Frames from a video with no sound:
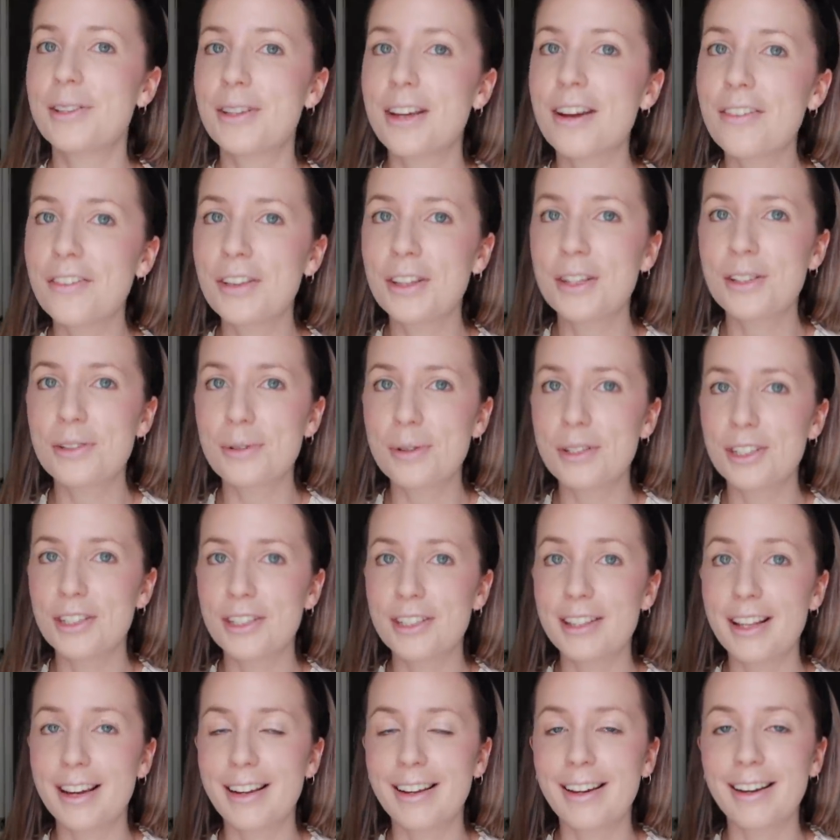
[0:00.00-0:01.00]
So everything's always
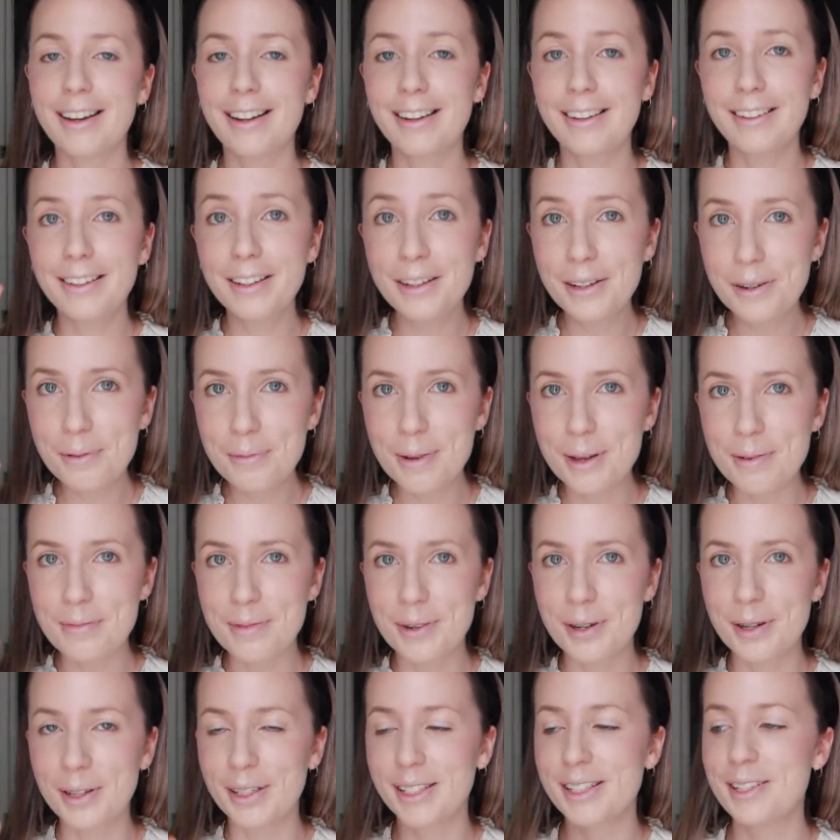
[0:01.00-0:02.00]
just like a little bit
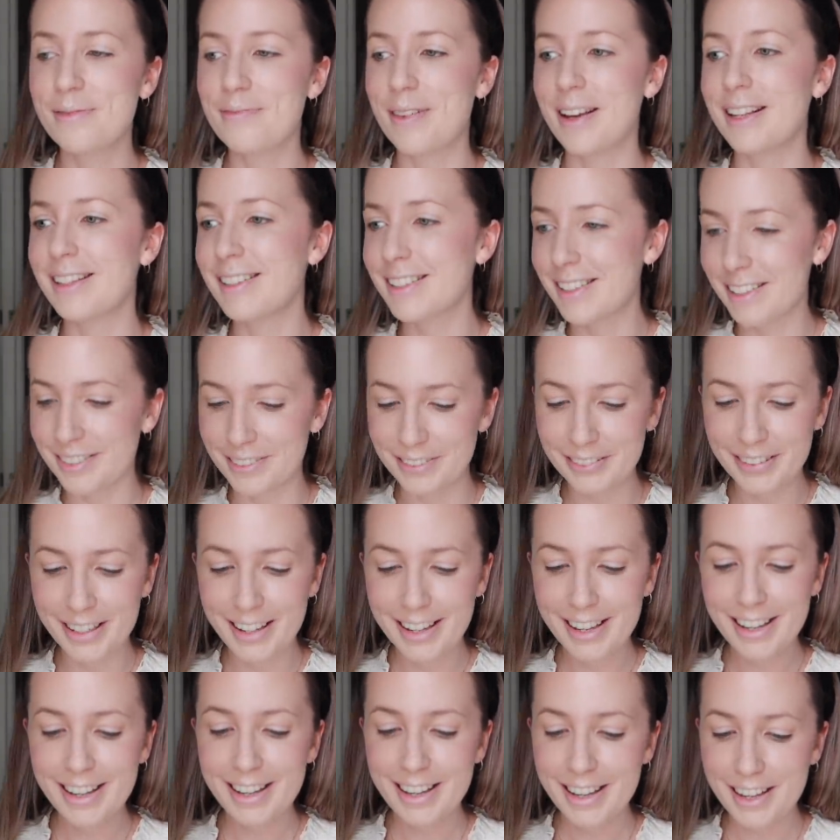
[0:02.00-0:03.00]
more expensive
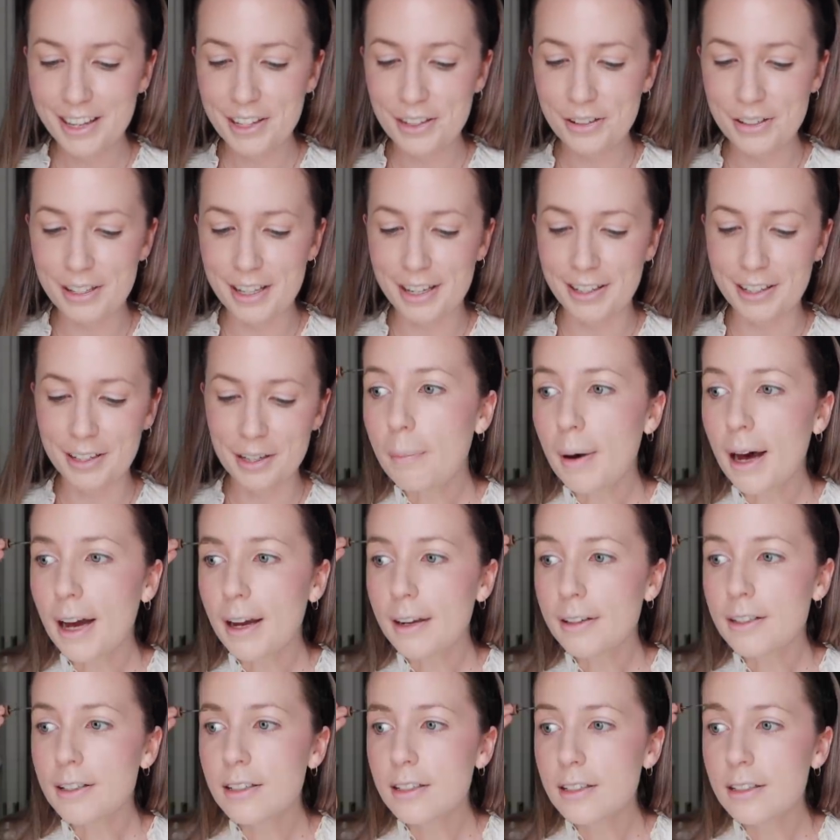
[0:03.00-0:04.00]
in New Zealand.
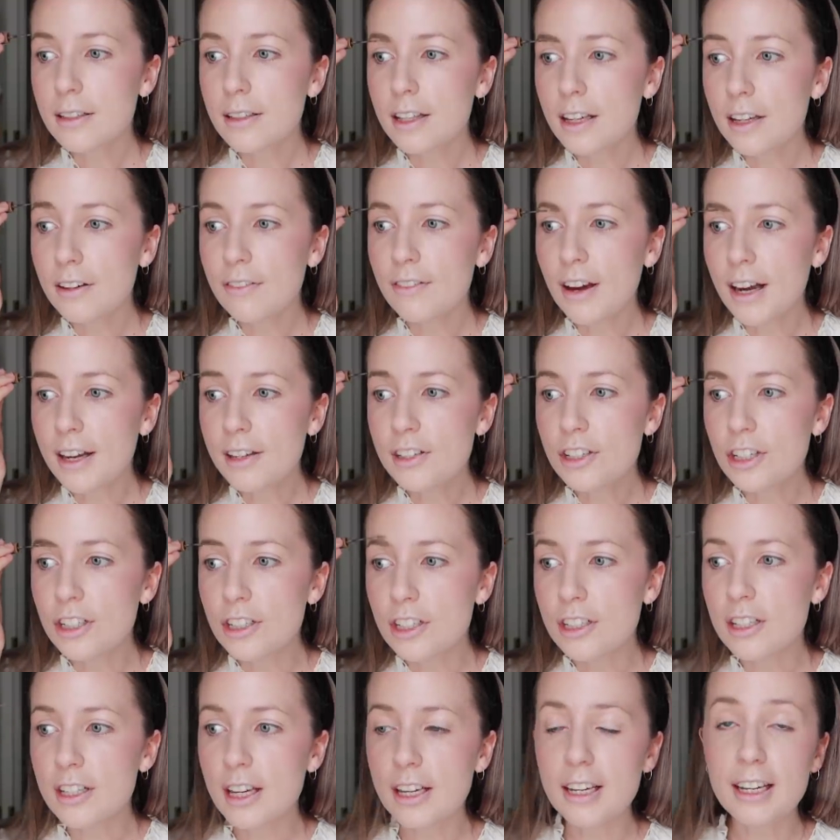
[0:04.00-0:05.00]
But the
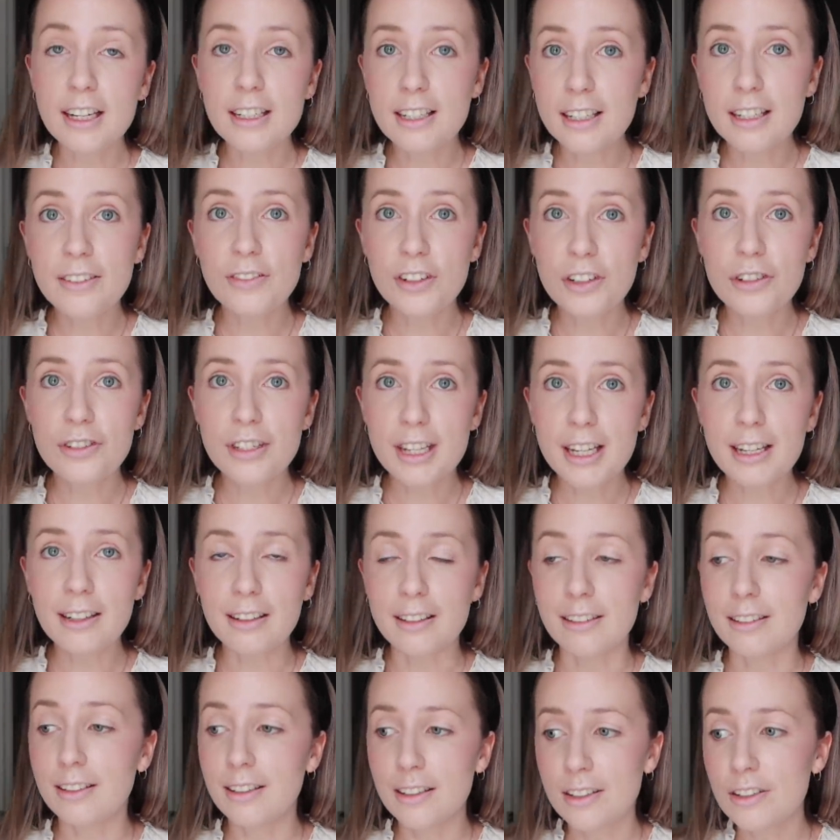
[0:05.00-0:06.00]
advantage is that you get to live in New
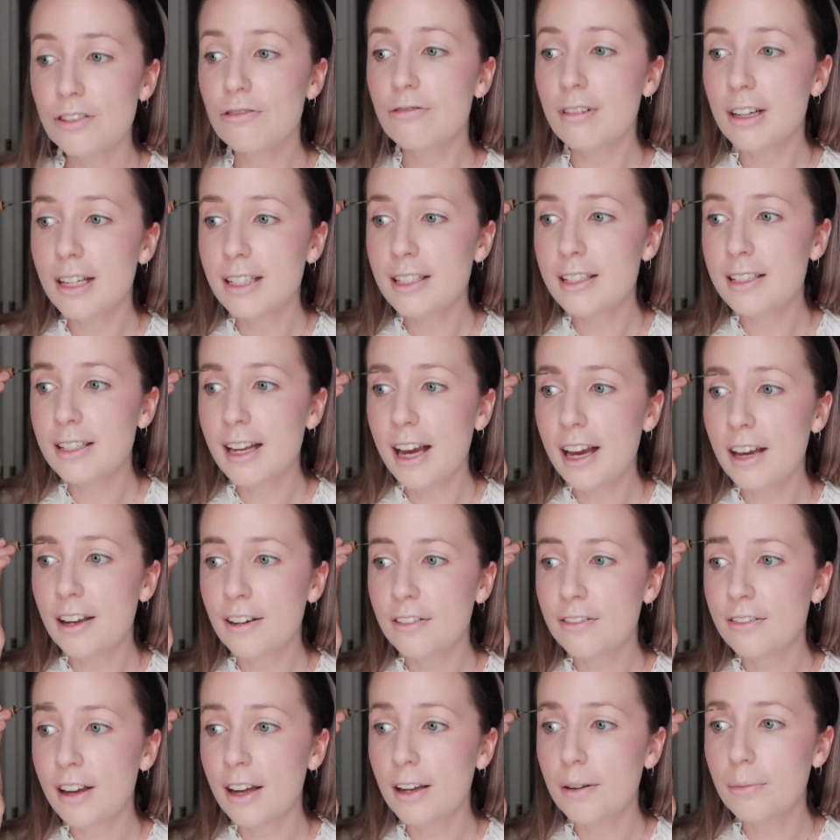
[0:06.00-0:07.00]
Zealand, and it's really
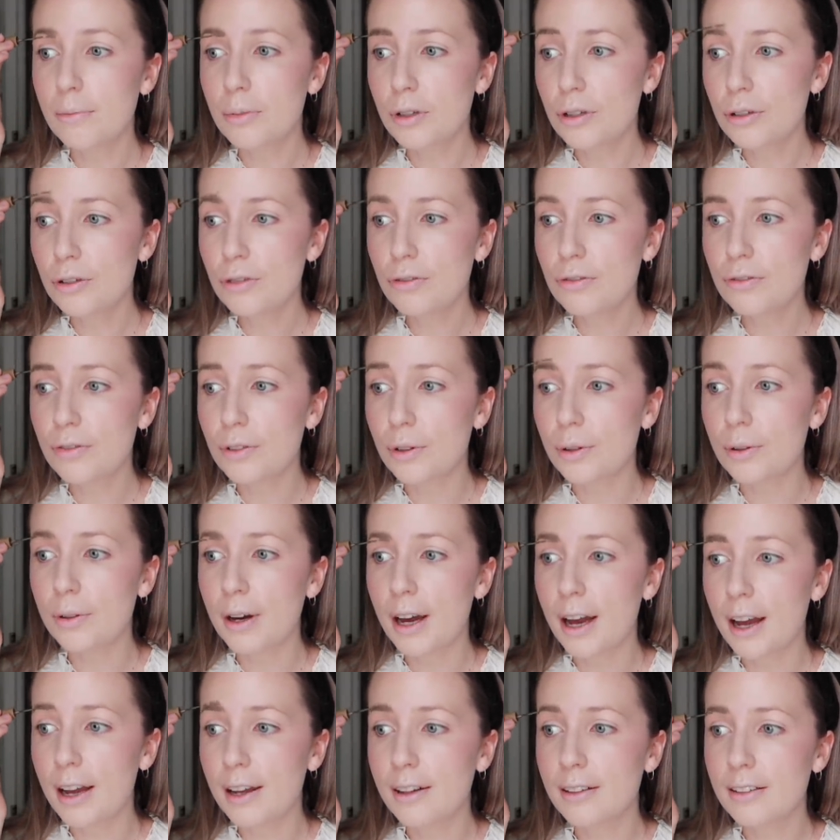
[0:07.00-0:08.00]
safe and beautiful,
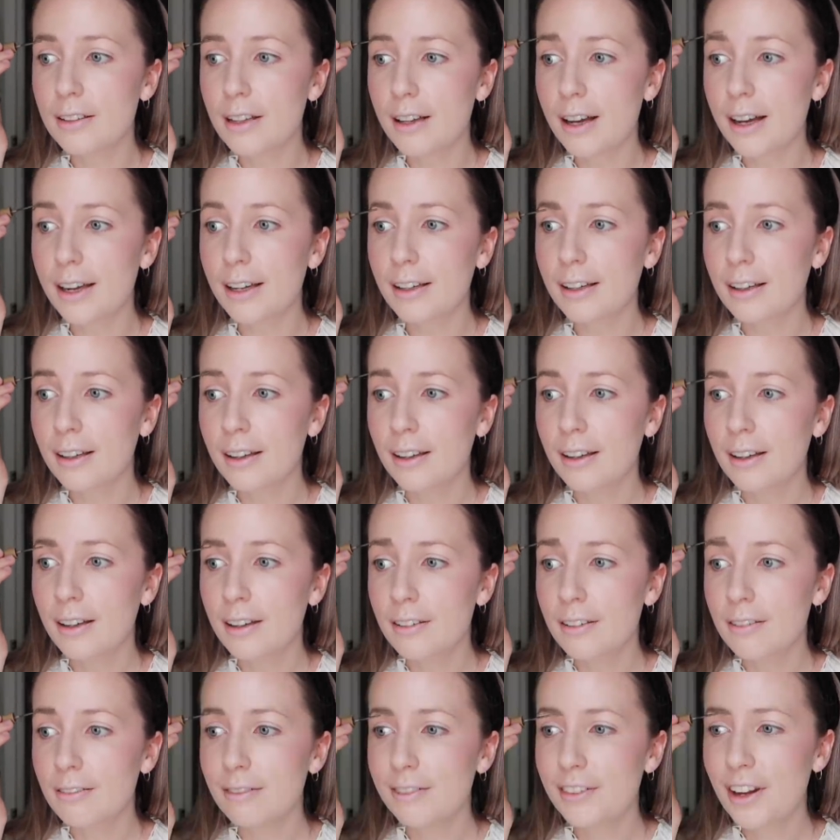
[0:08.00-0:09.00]
and like
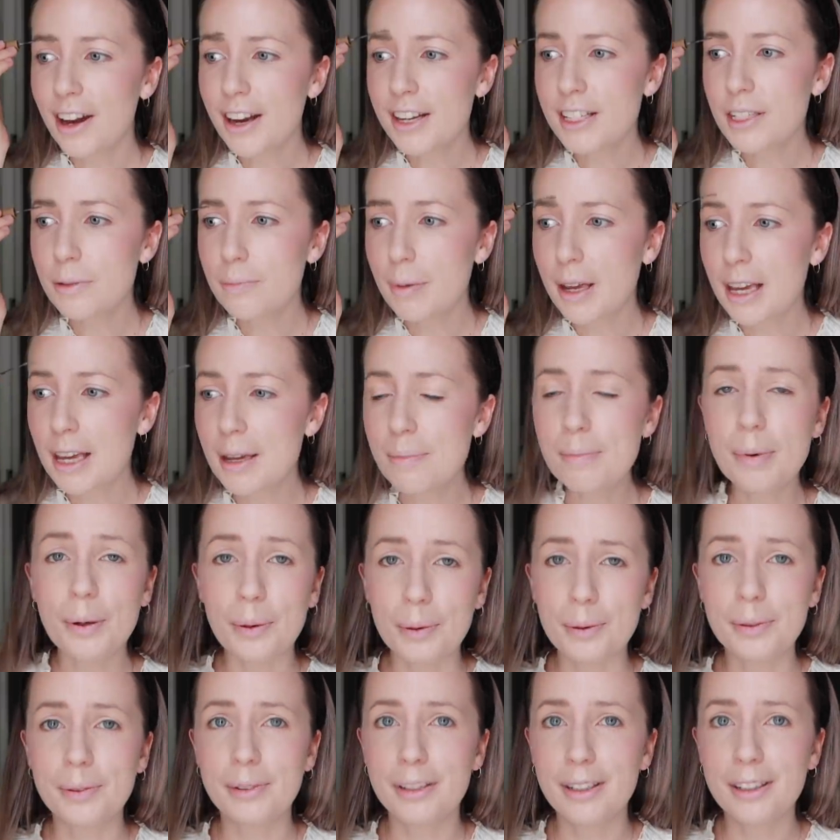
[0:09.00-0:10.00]
nice
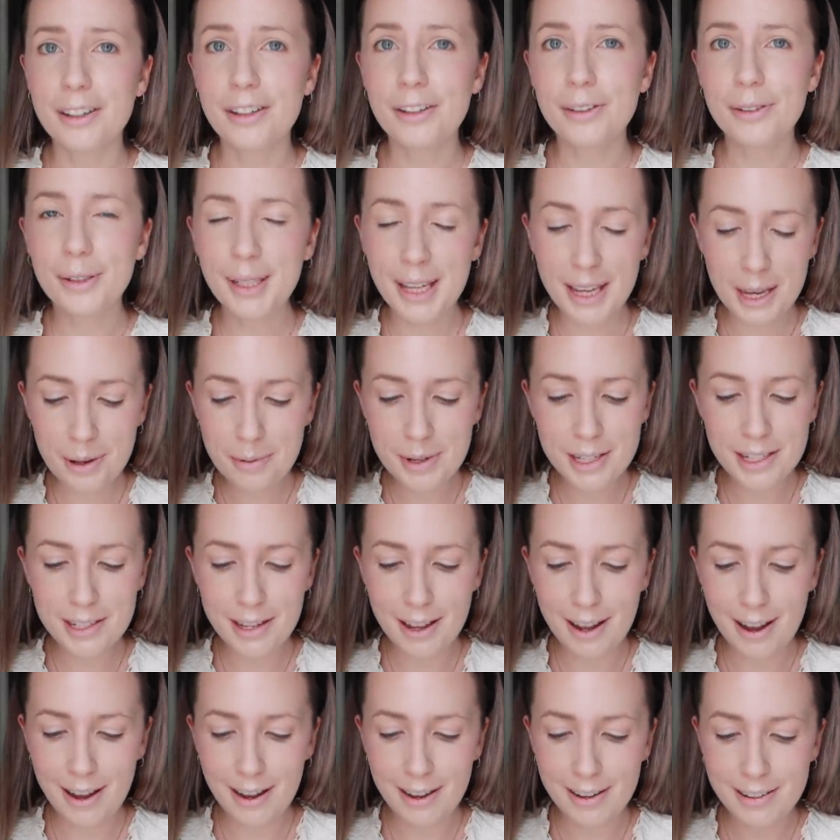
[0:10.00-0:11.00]
people, you know, Kiwis
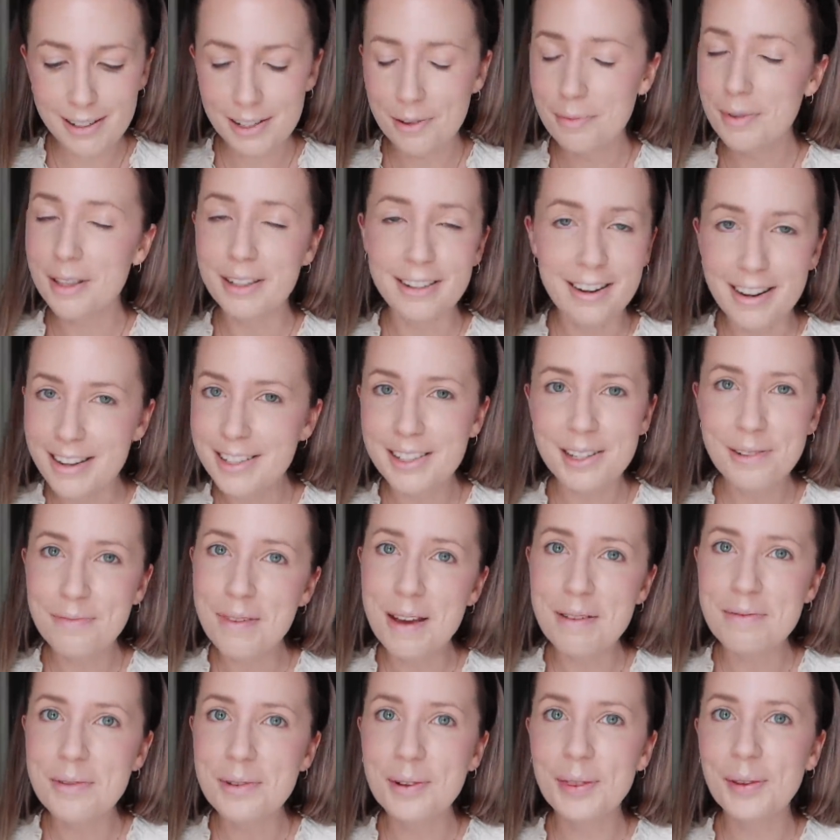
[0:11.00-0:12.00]
are some of the nicest
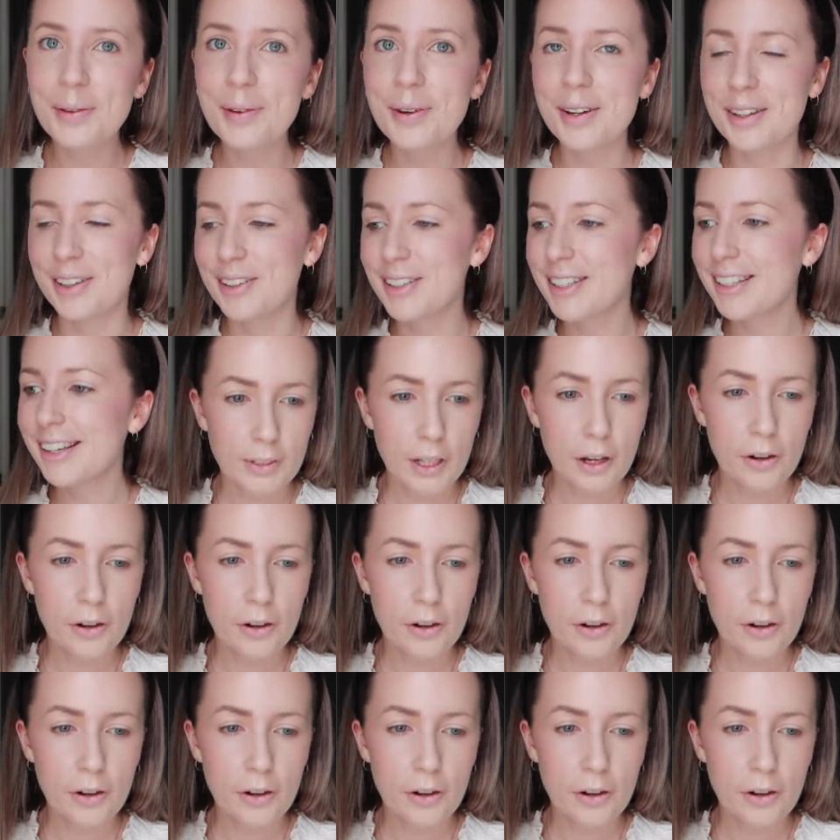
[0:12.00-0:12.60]
people in the world.